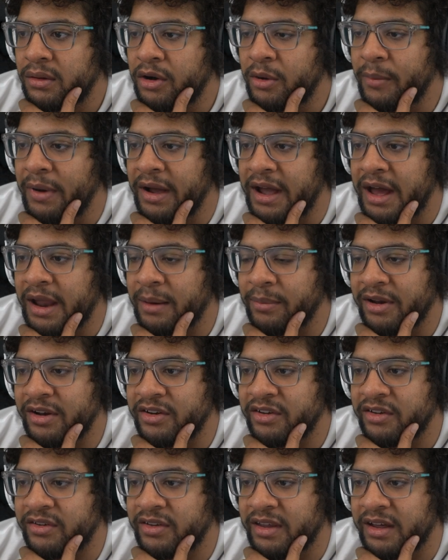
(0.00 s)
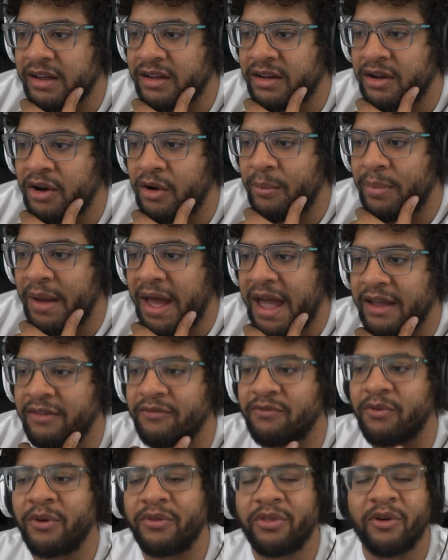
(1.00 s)
Oh my god, I'm gonna just like go back
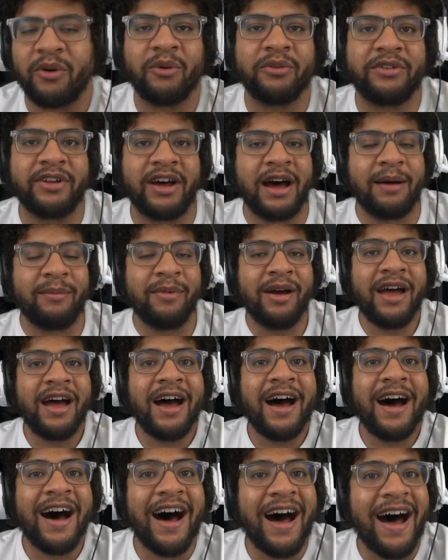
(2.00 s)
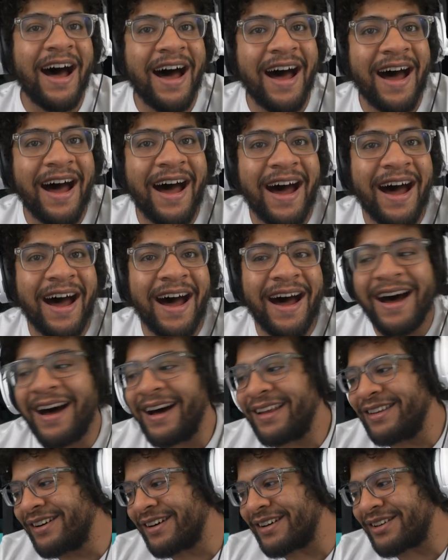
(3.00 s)
and forth the whole time.
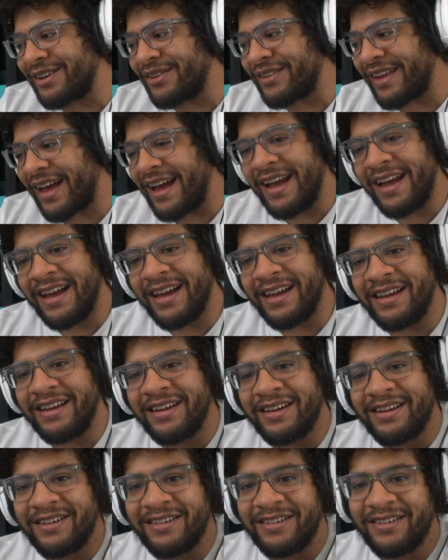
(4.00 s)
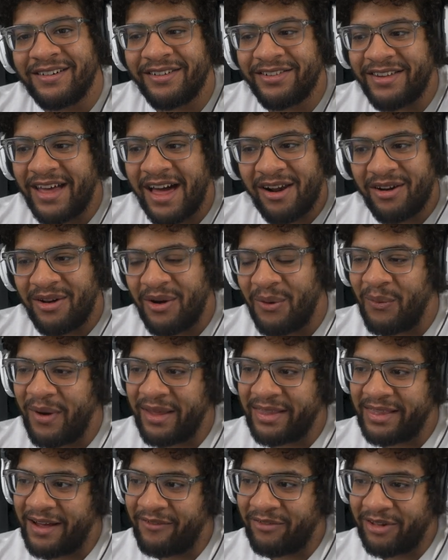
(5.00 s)
Ah, look at those angles! I don't know
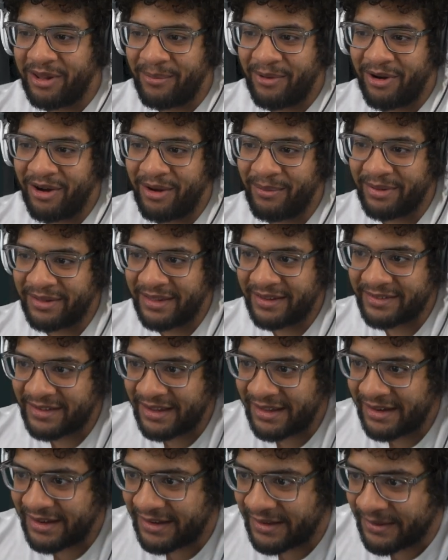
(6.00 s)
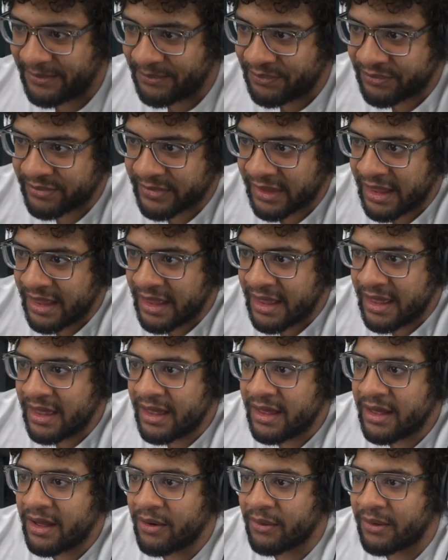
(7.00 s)
what level I'm on, but let's get it.
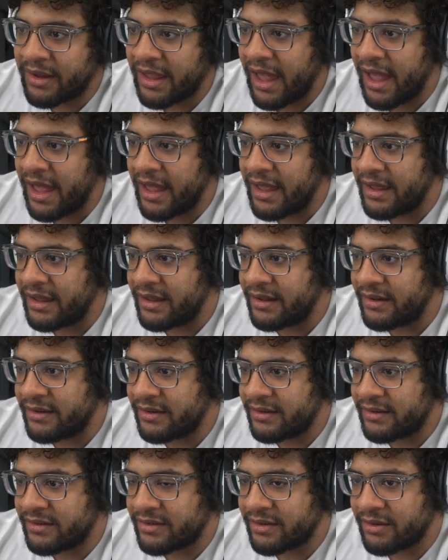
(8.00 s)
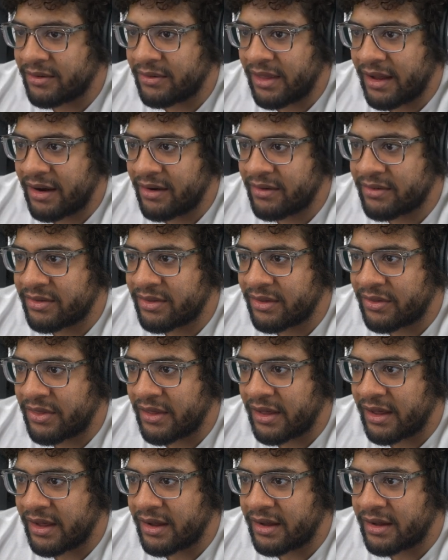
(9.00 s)
Okay, so there's the
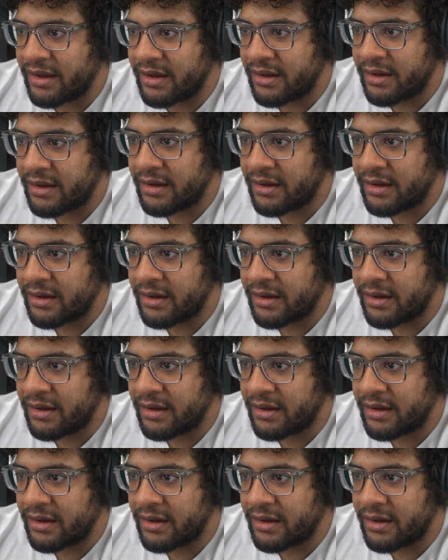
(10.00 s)
thing.